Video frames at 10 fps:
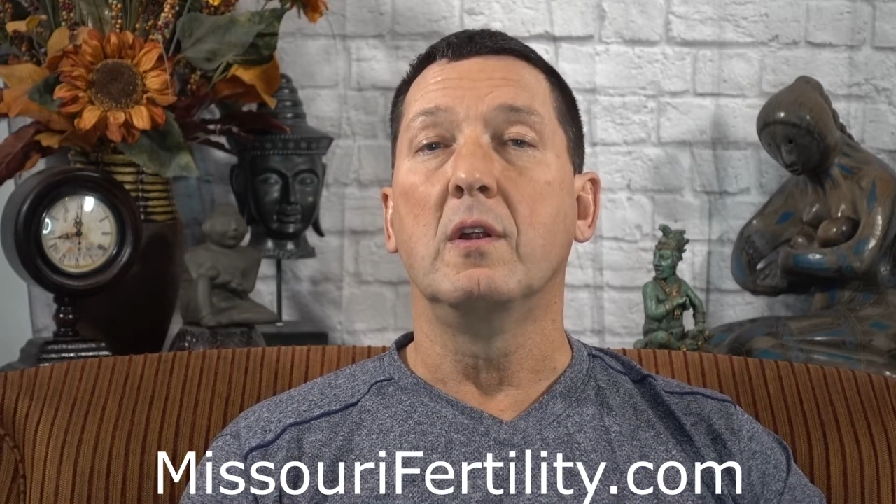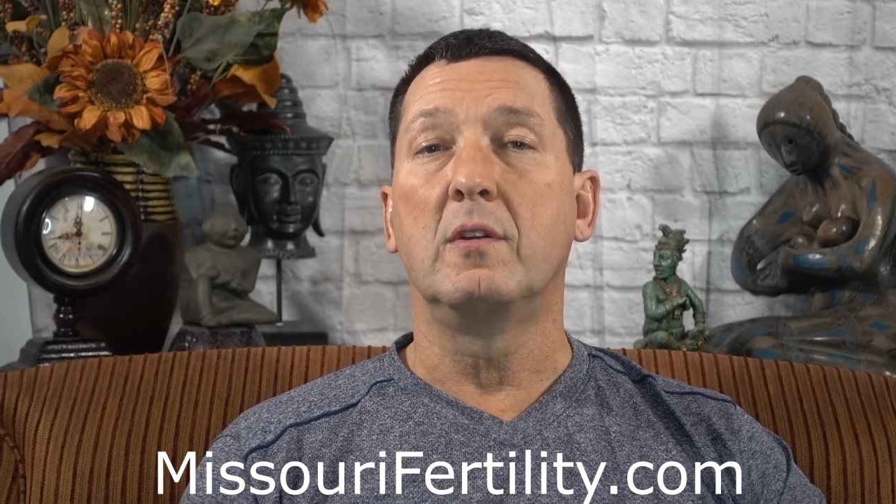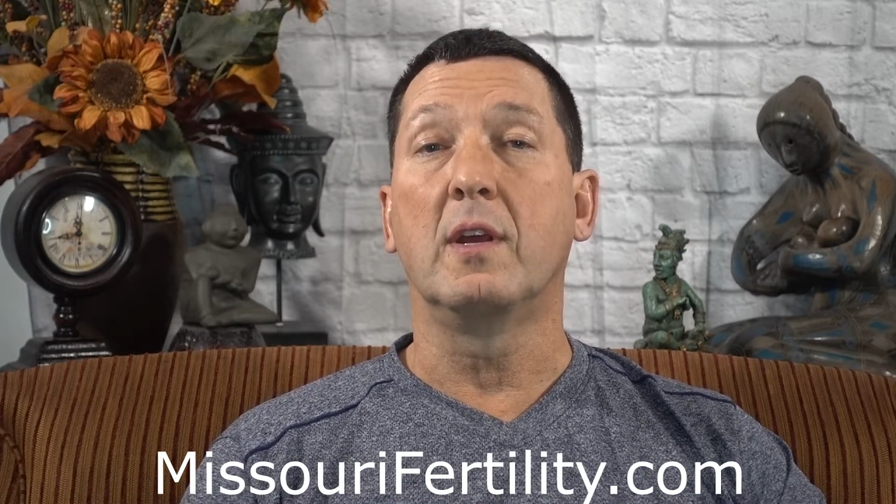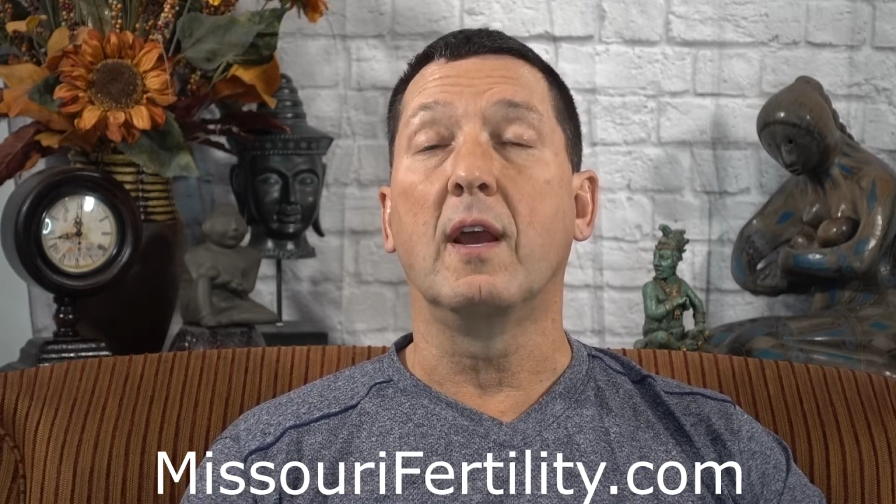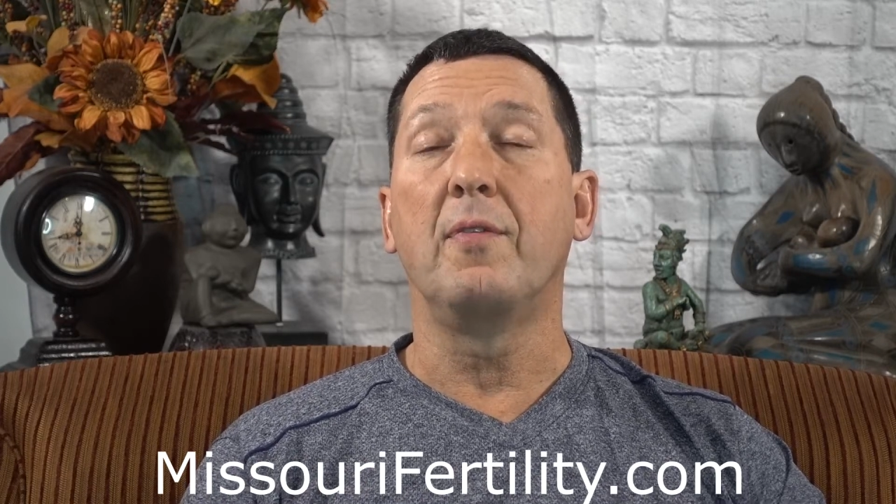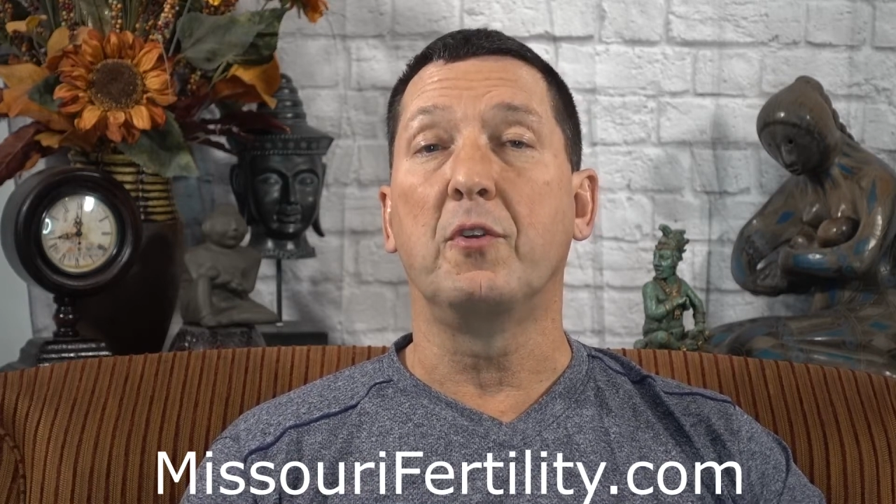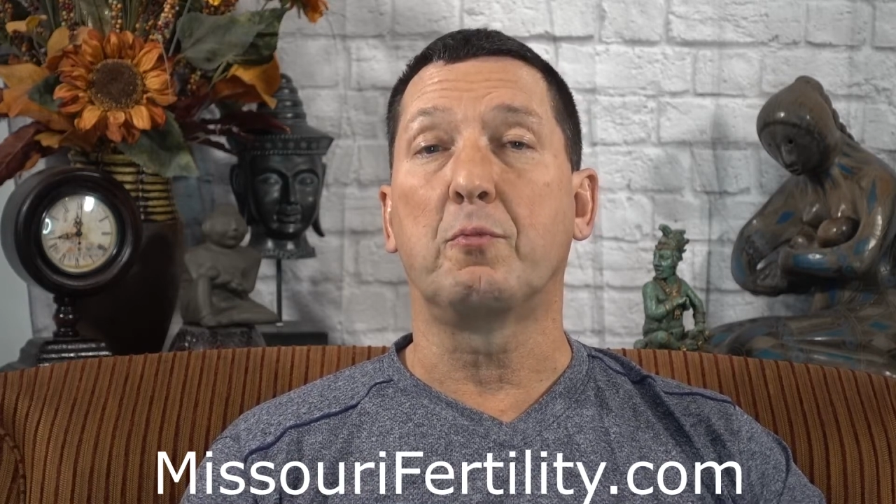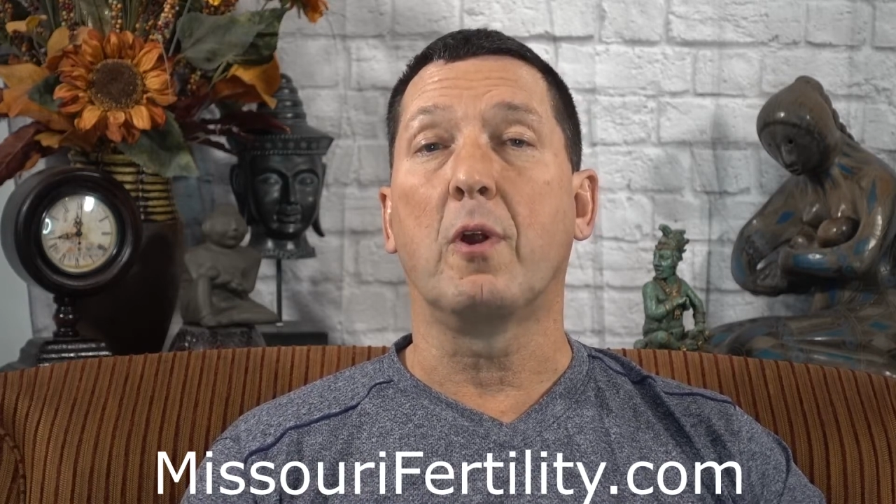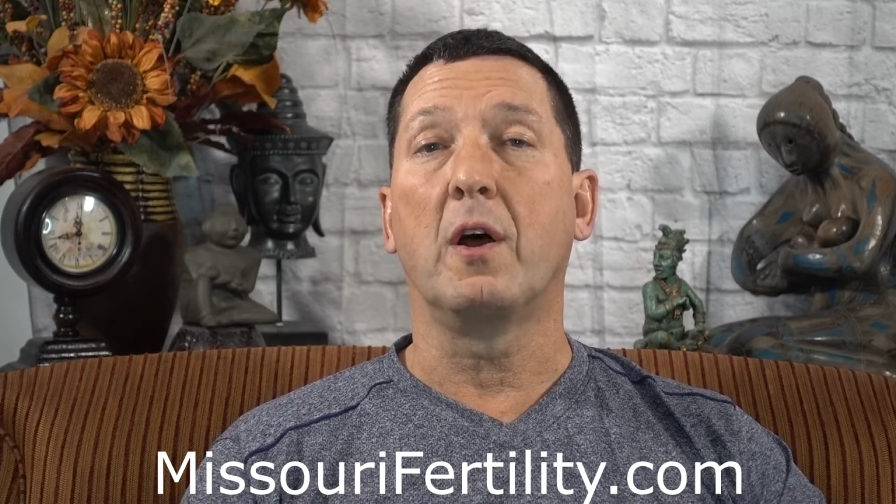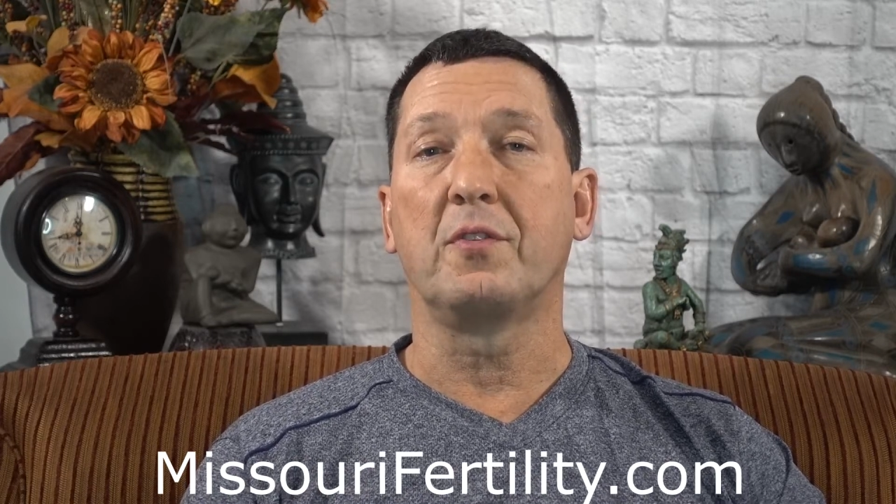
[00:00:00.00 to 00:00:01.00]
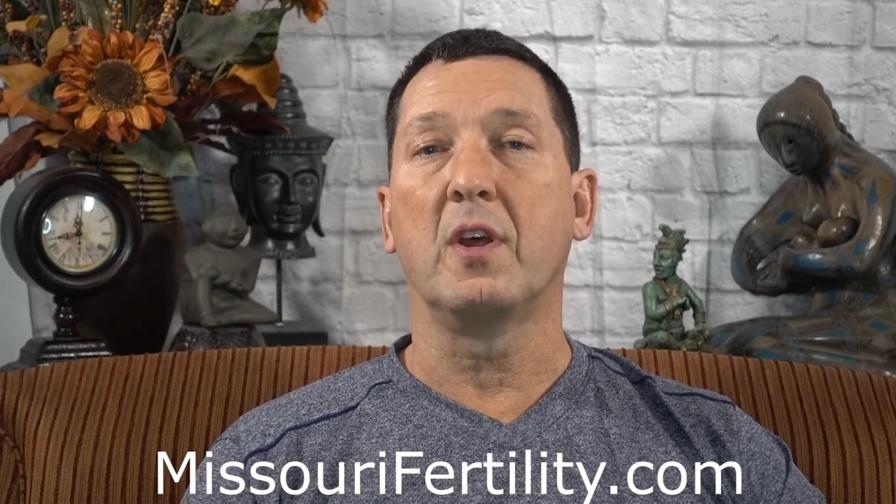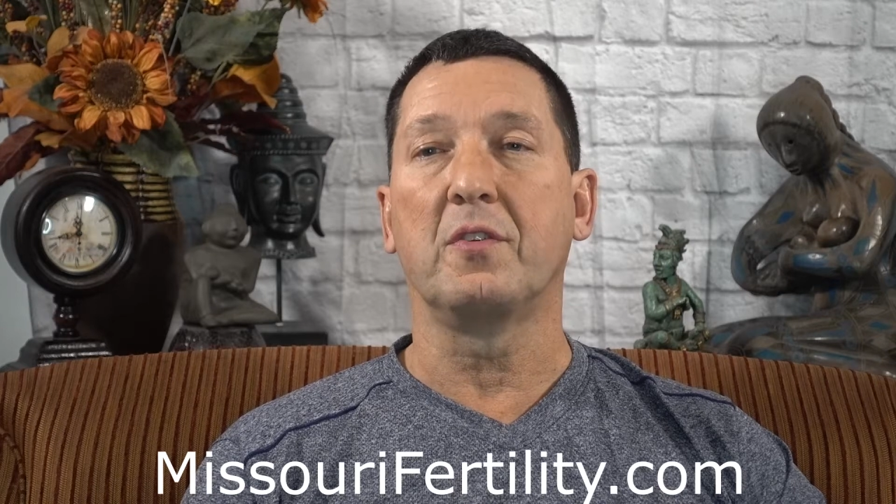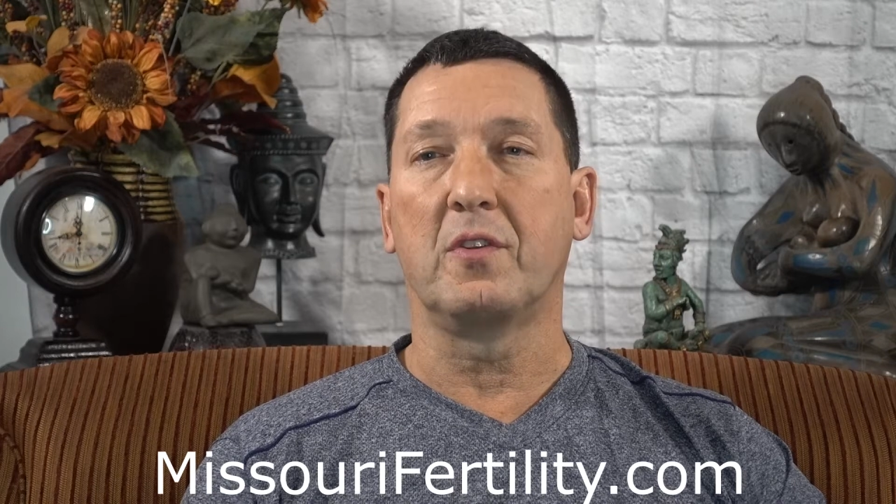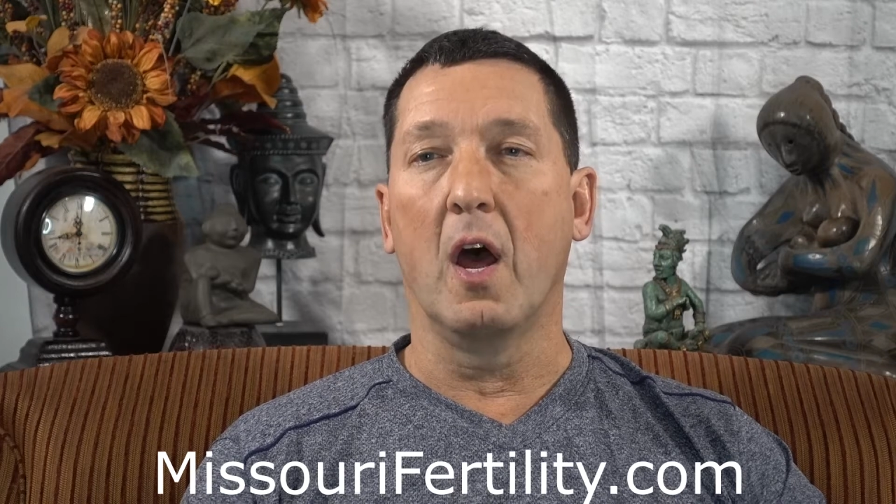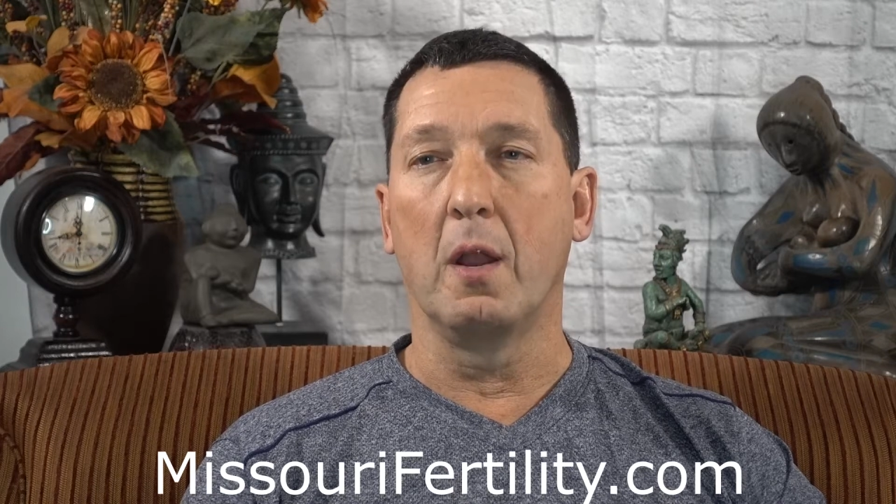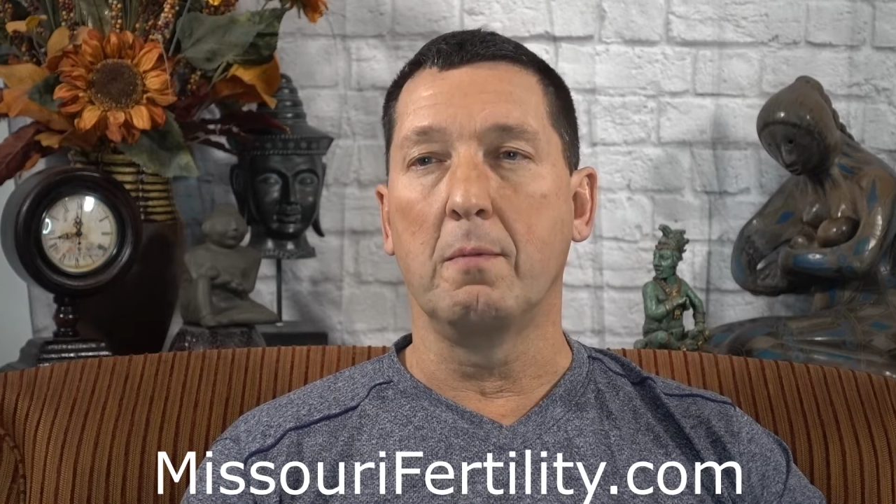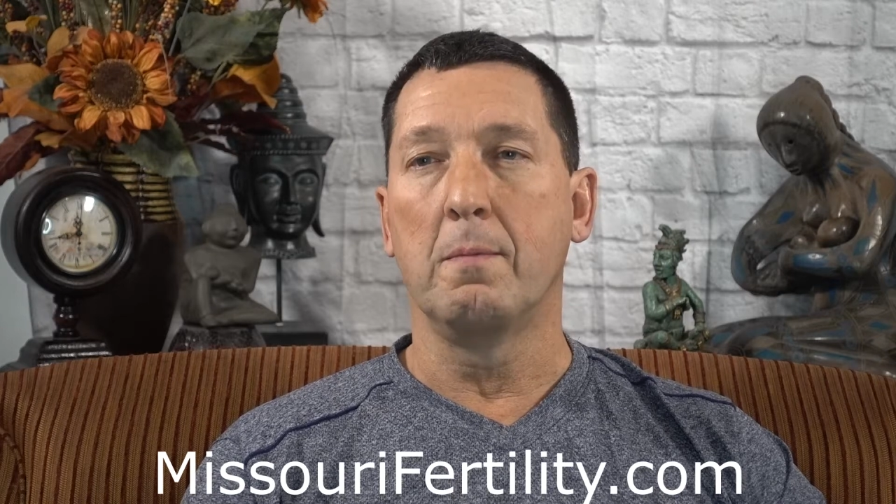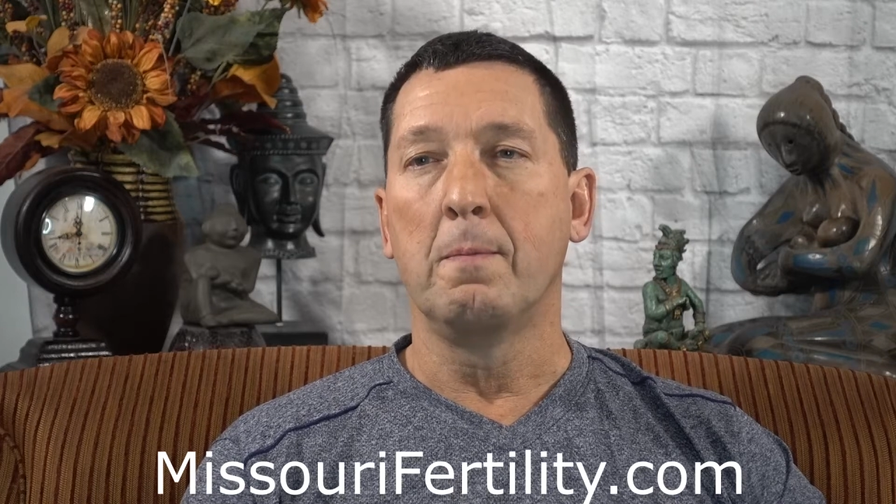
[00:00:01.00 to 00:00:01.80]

to get this process done.